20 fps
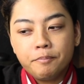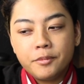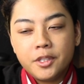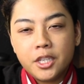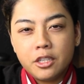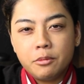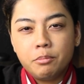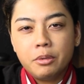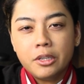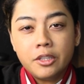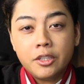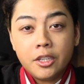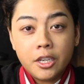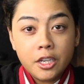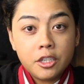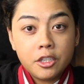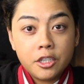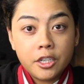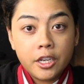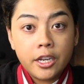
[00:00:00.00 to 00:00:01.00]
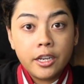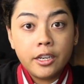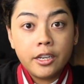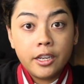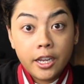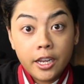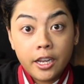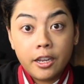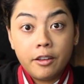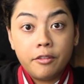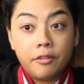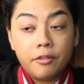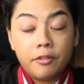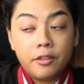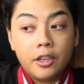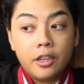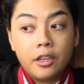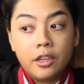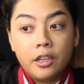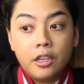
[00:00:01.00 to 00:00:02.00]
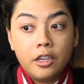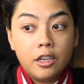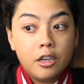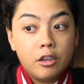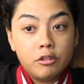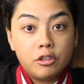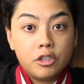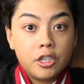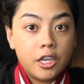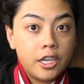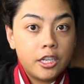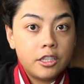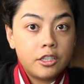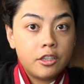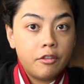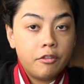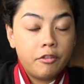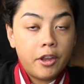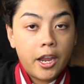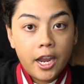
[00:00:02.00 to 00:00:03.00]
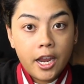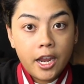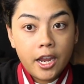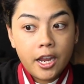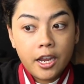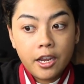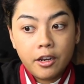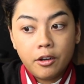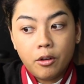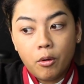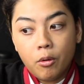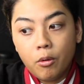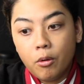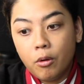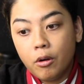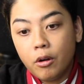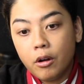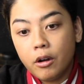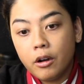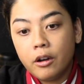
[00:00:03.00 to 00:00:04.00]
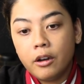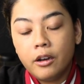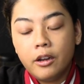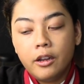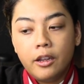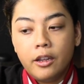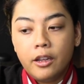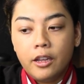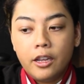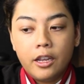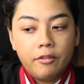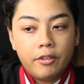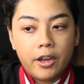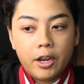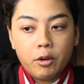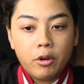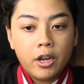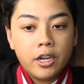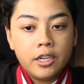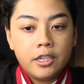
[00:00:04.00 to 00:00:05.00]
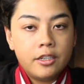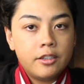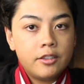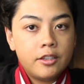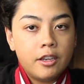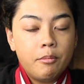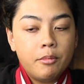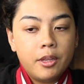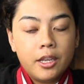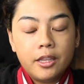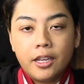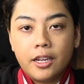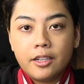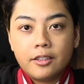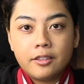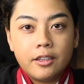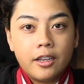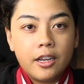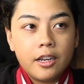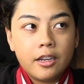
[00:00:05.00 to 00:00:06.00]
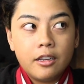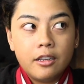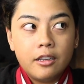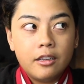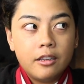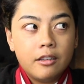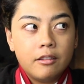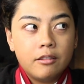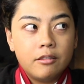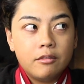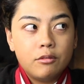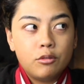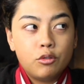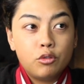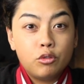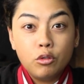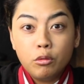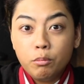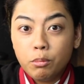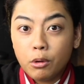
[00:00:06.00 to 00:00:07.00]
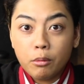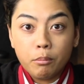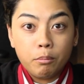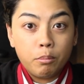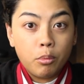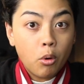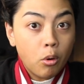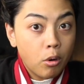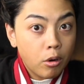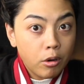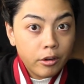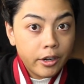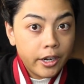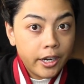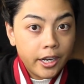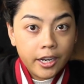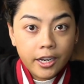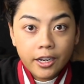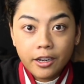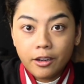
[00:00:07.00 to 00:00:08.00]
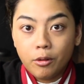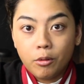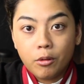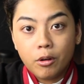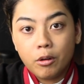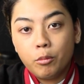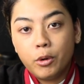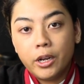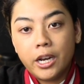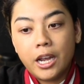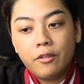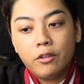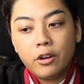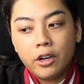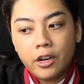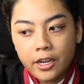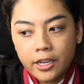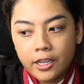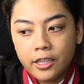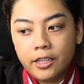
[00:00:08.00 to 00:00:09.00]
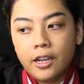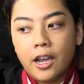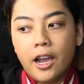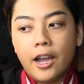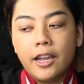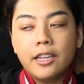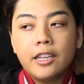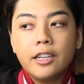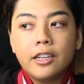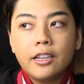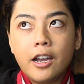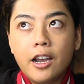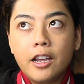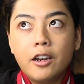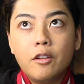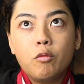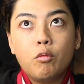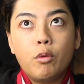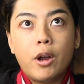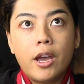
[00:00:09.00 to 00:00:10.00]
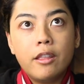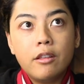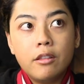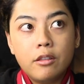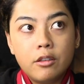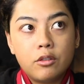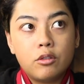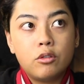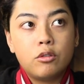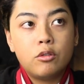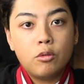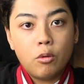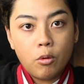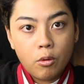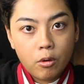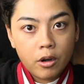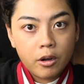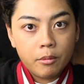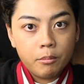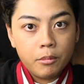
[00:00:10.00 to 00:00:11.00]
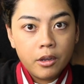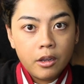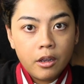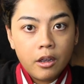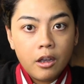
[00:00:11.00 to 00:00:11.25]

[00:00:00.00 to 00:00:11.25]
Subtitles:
disposition if, you know, shit hits the fan, or if I run into something that's like super boring or whatever, and I can kind of weather the storm